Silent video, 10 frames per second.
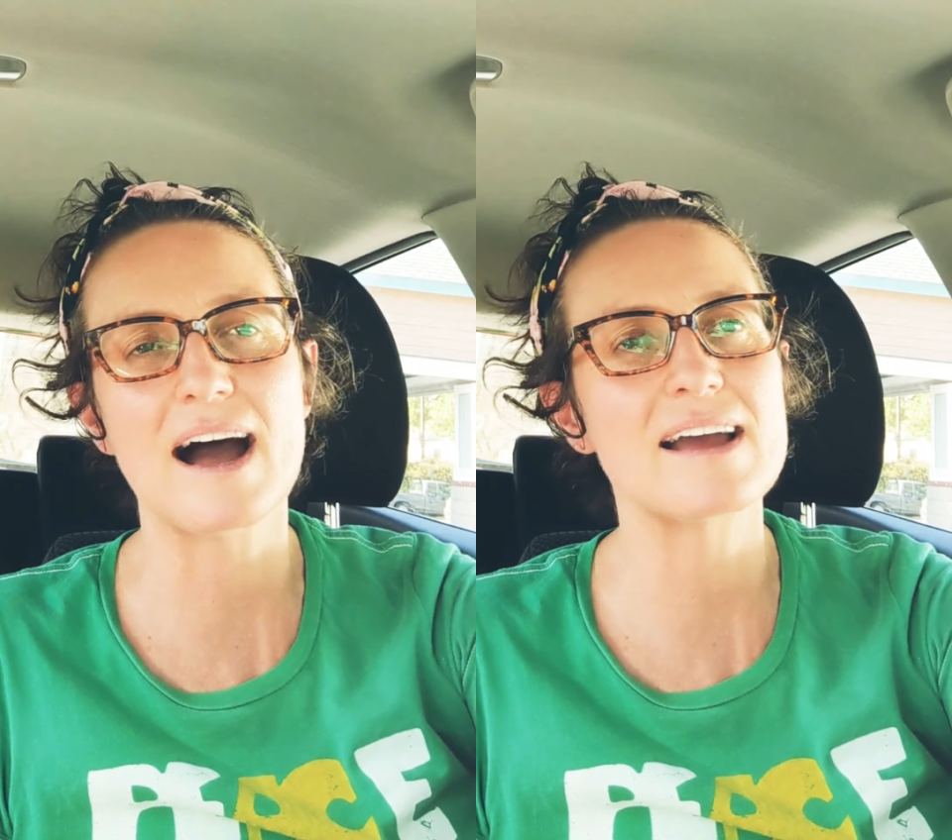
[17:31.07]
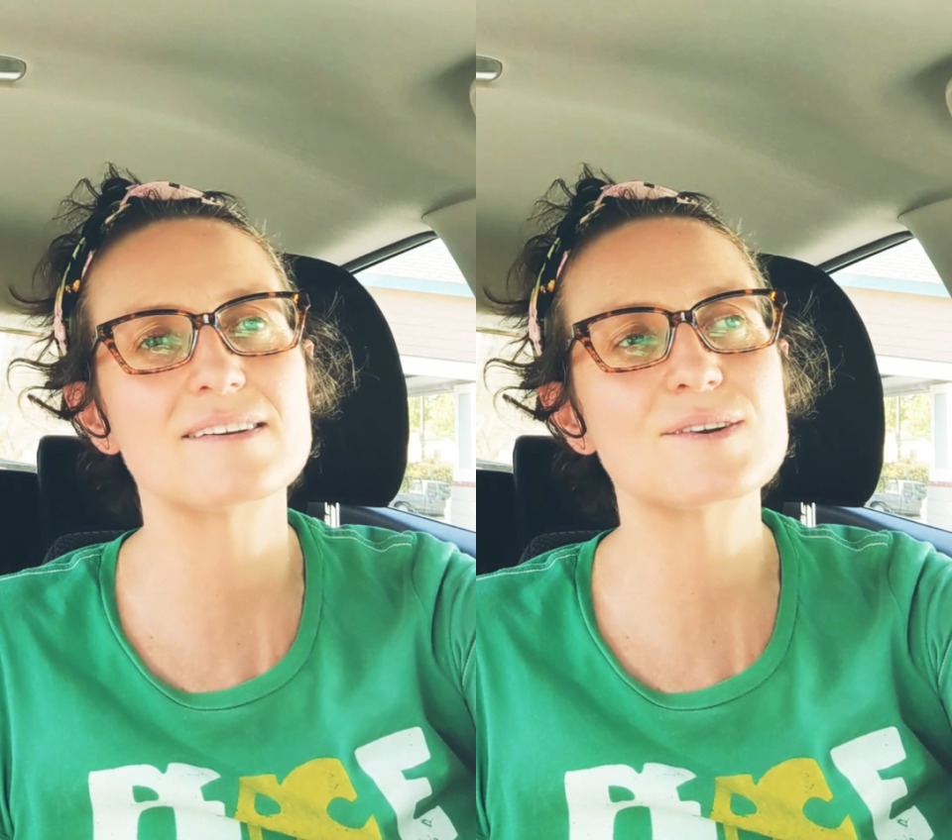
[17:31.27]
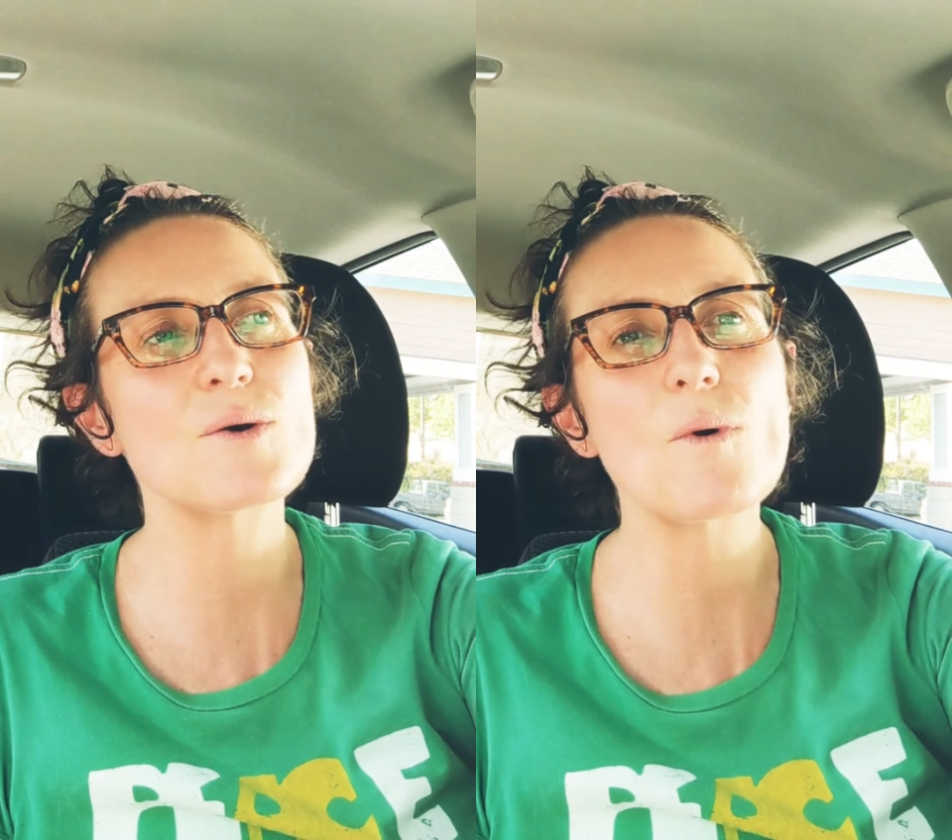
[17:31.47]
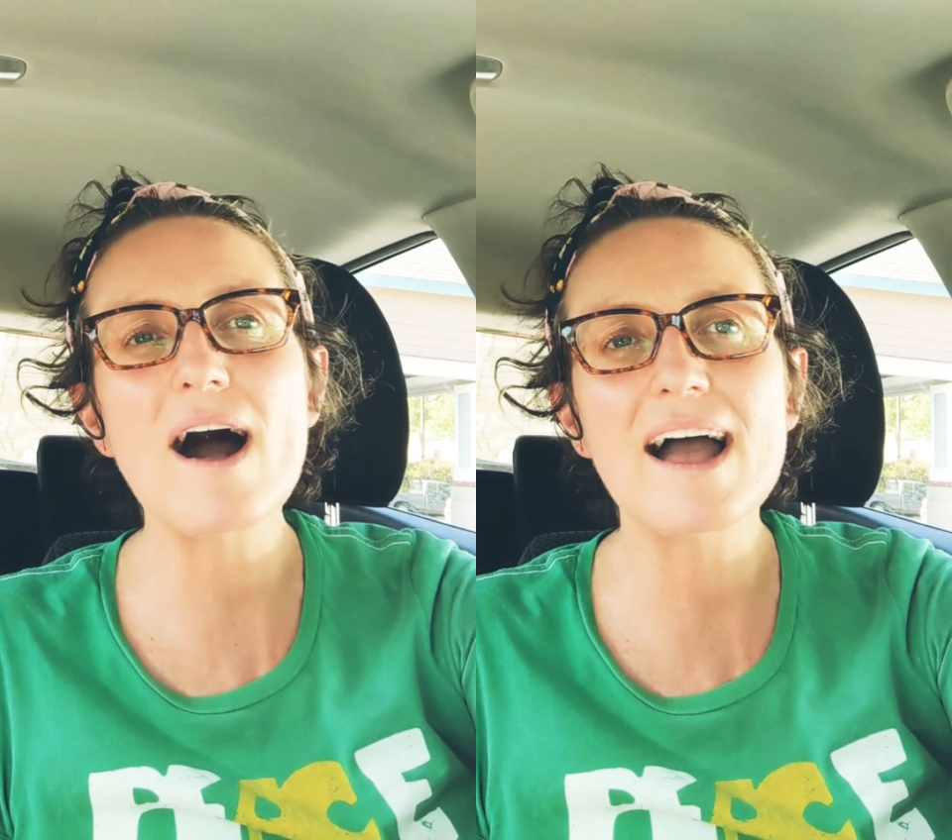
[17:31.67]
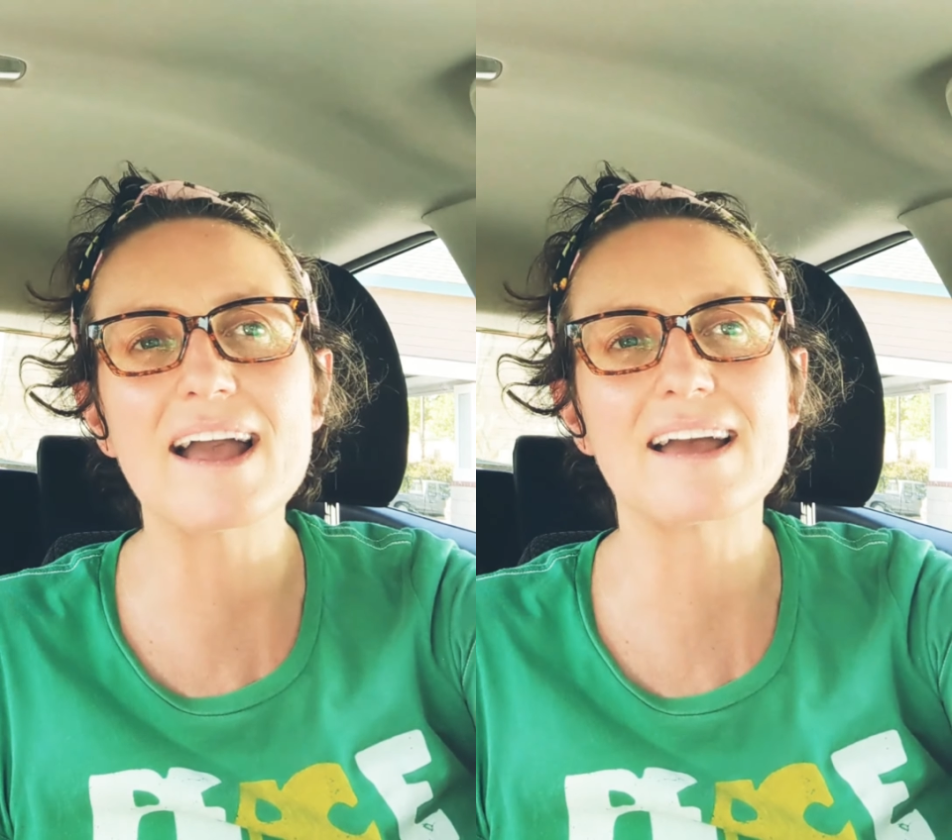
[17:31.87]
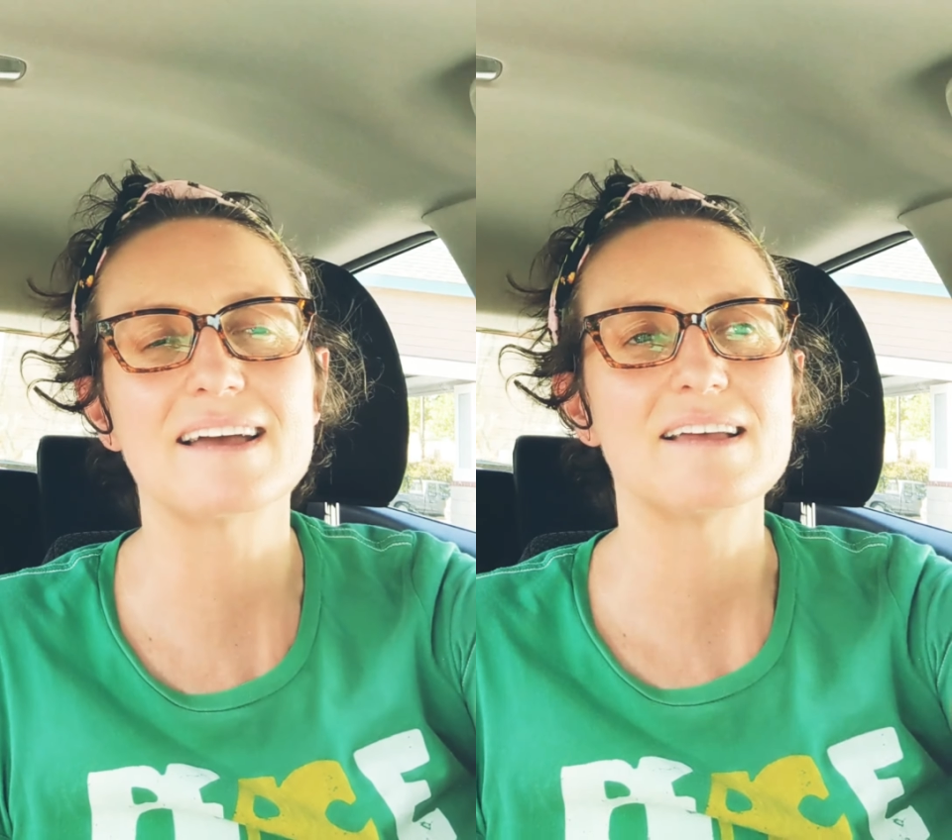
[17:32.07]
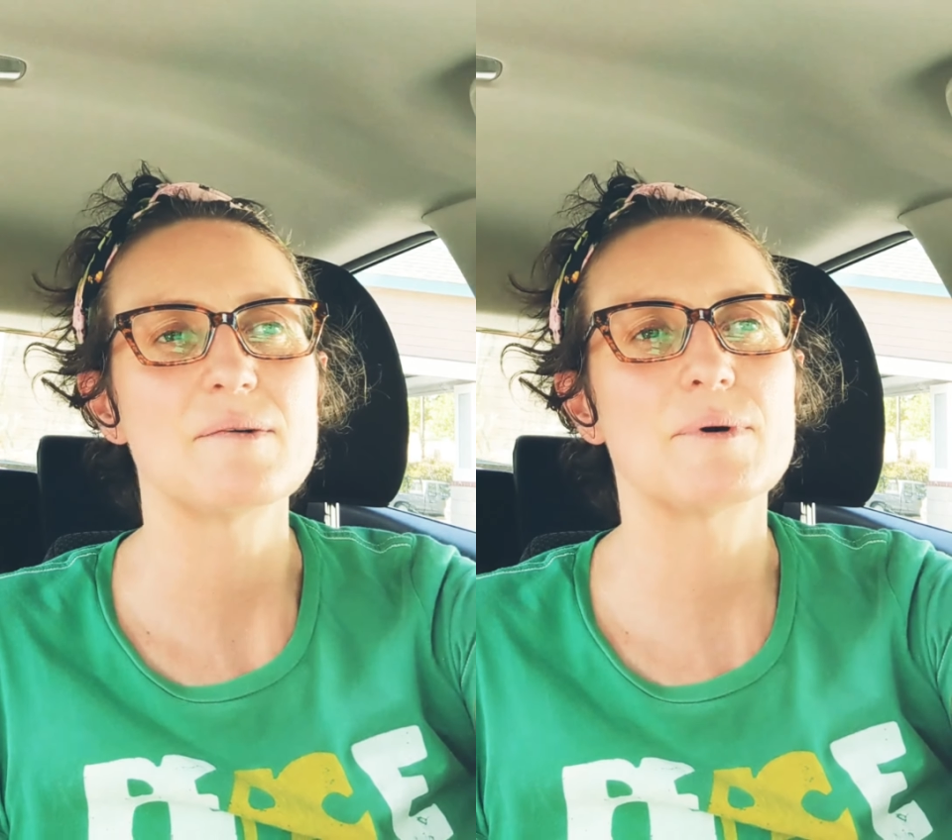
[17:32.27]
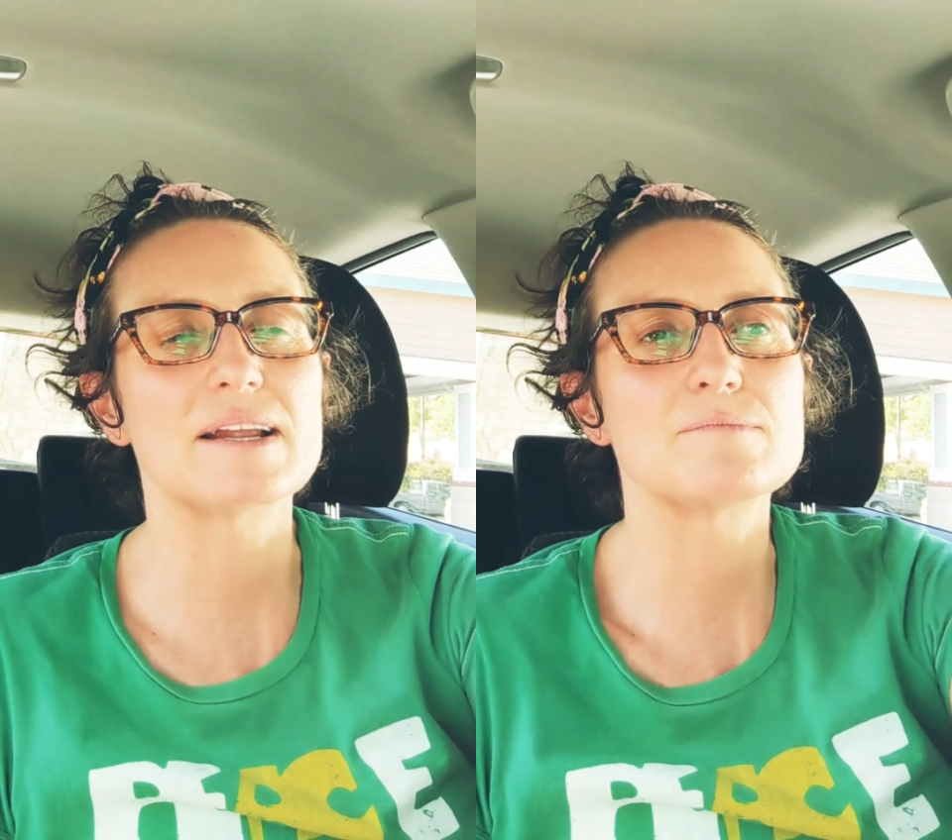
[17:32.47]
I don't know why,
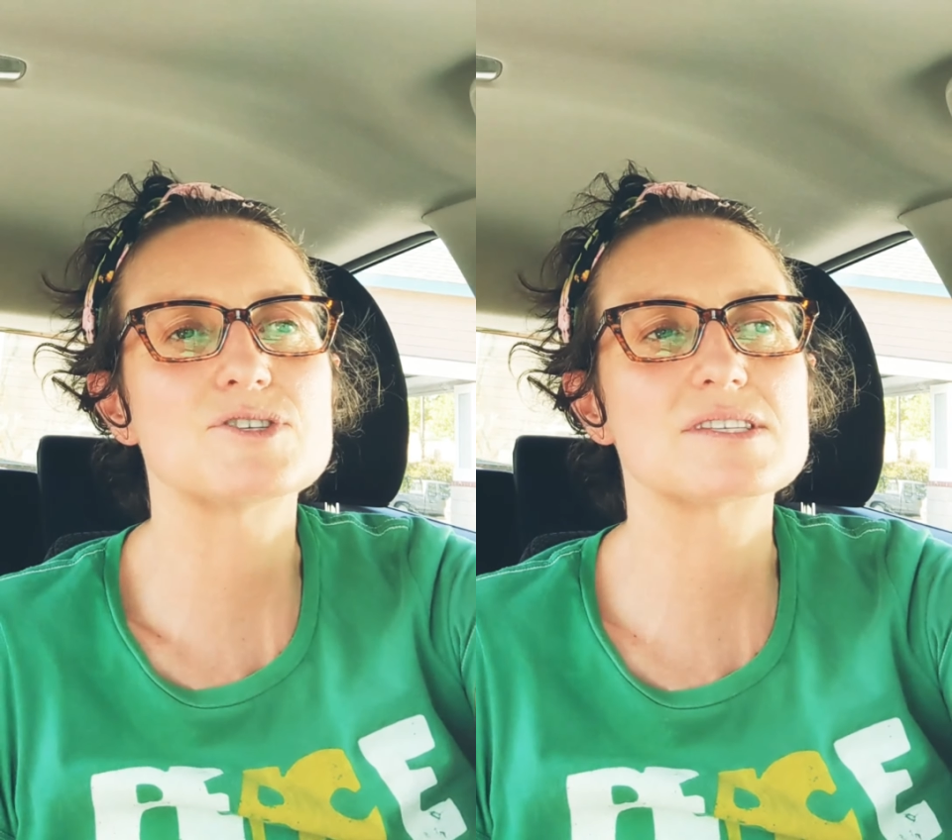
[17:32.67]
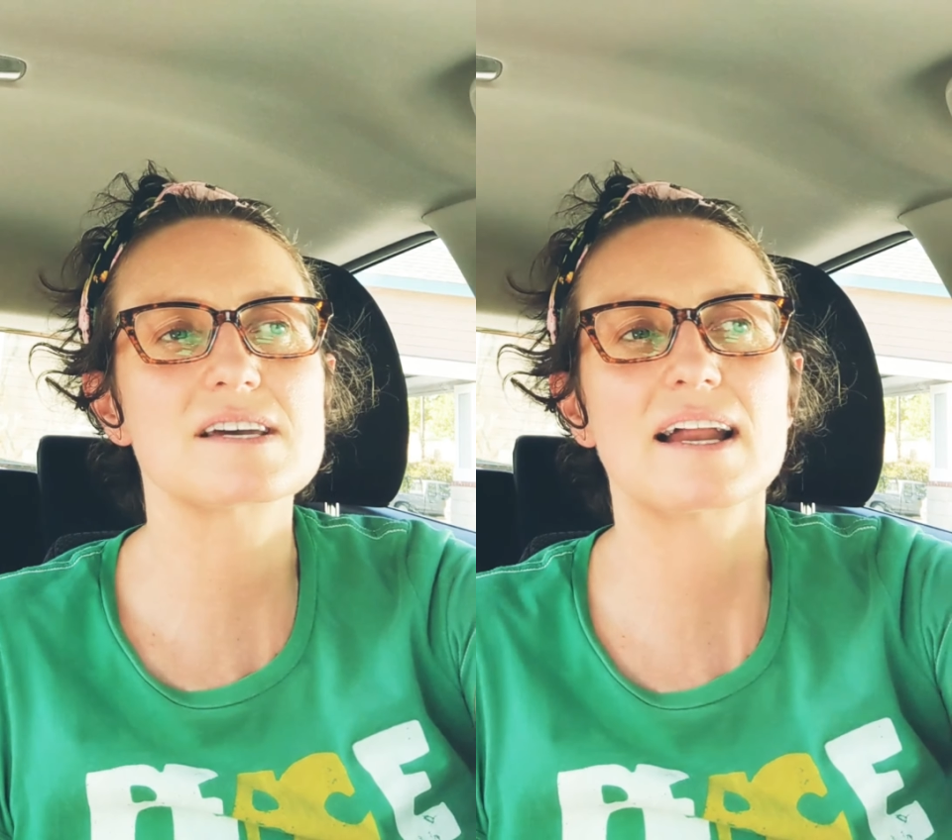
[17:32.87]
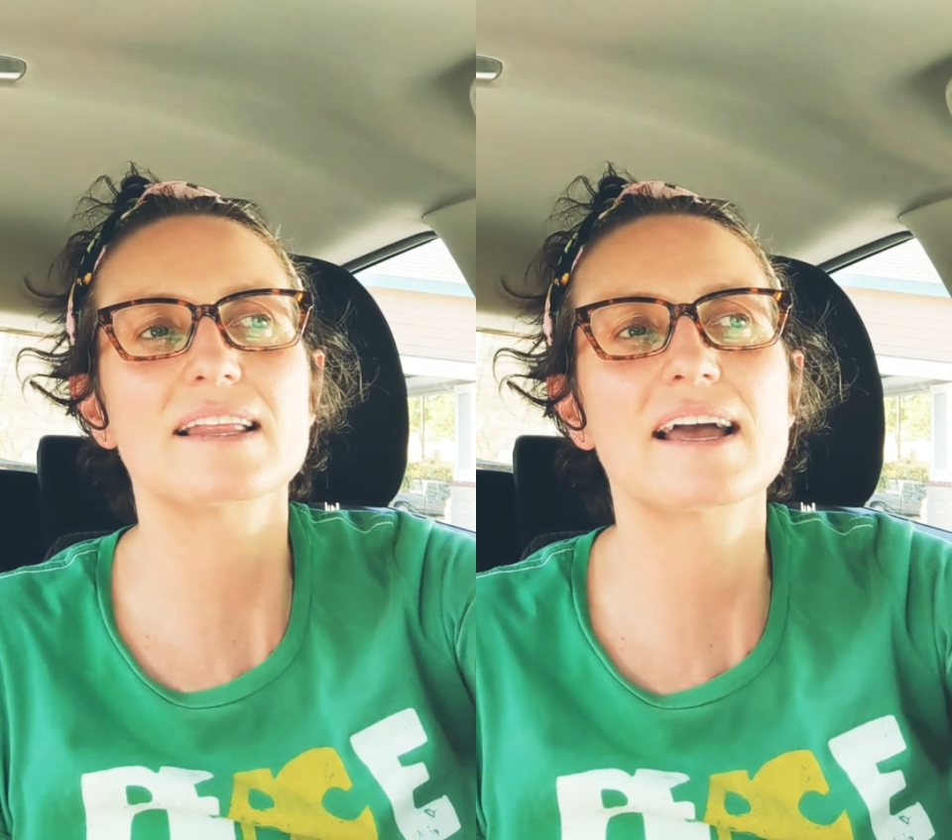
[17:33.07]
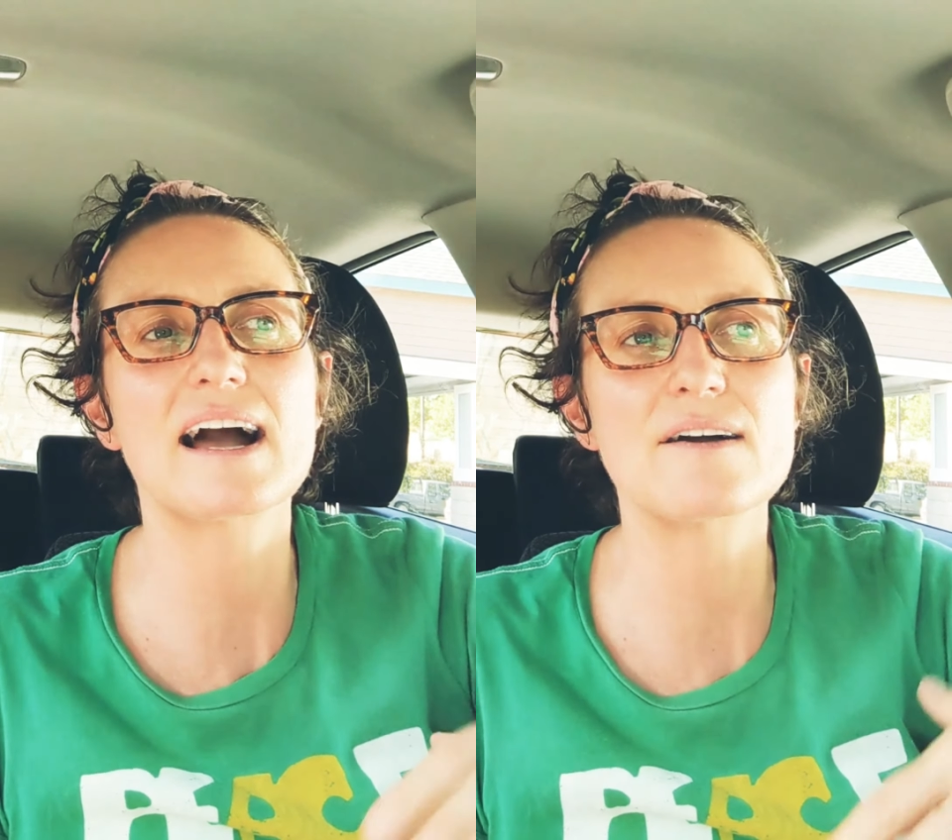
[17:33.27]
but I'm just kind of like,